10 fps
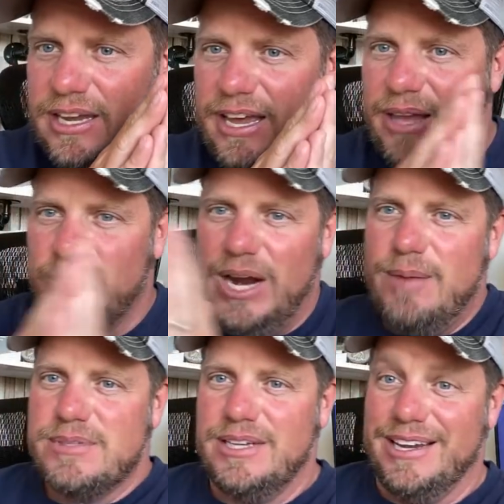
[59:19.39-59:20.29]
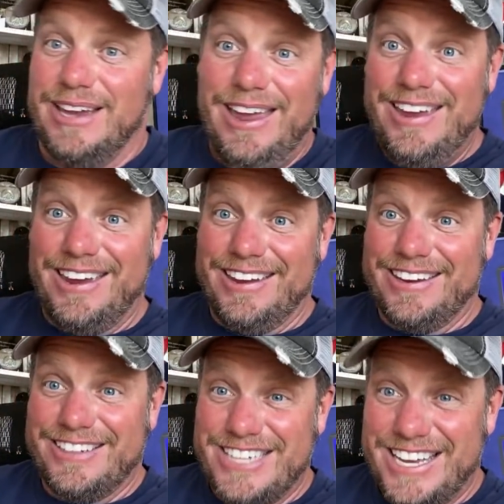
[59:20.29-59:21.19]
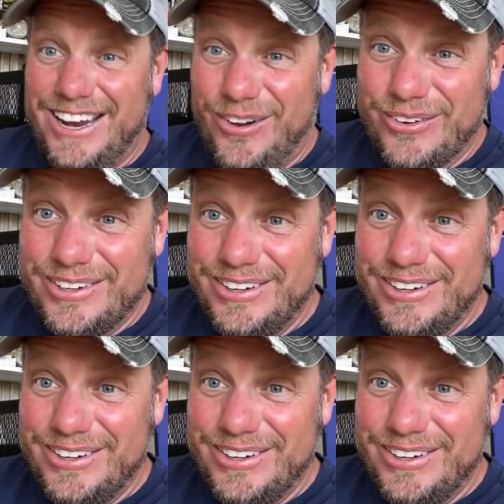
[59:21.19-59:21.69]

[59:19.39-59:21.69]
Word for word: And Ram's like, hey, check it out.